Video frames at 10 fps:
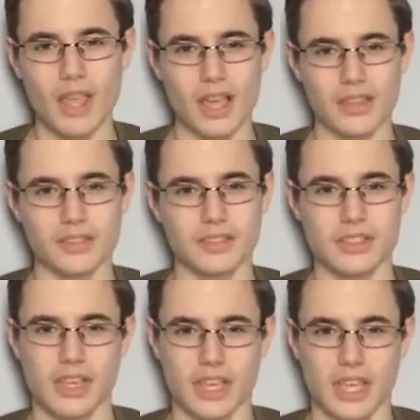and
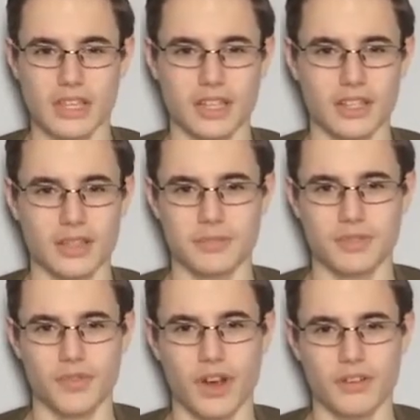again none of them
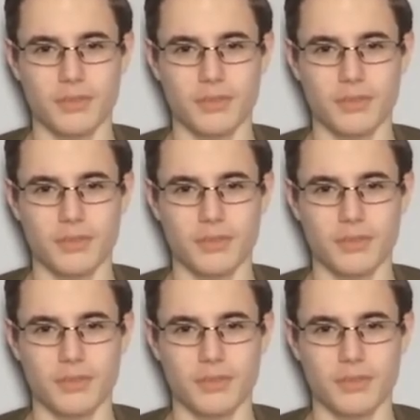survived,